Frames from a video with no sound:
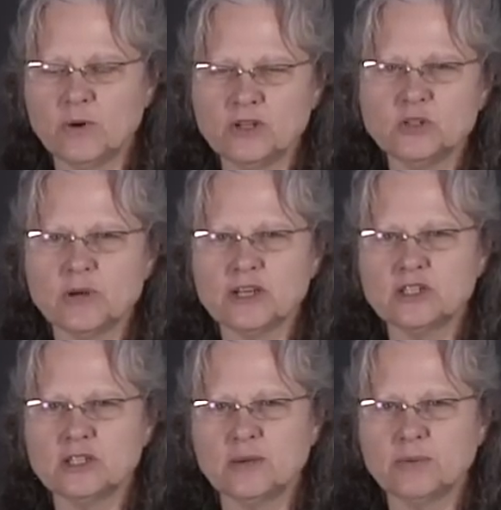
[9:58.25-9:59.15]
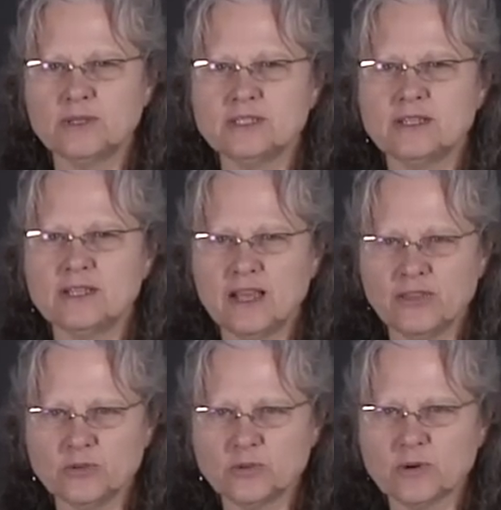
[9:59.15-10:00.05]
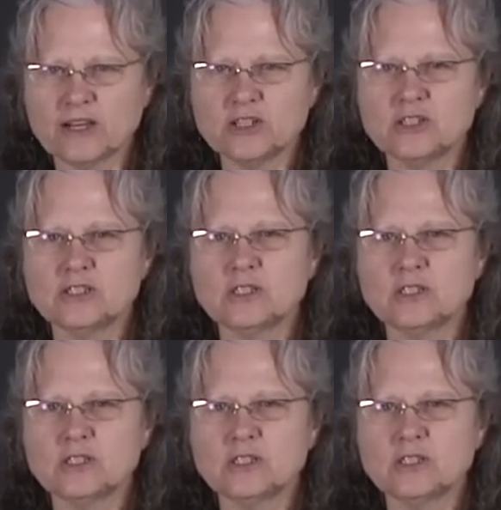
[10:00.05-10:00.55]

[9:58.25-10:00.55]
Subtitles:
one direction, it prints in the other direction.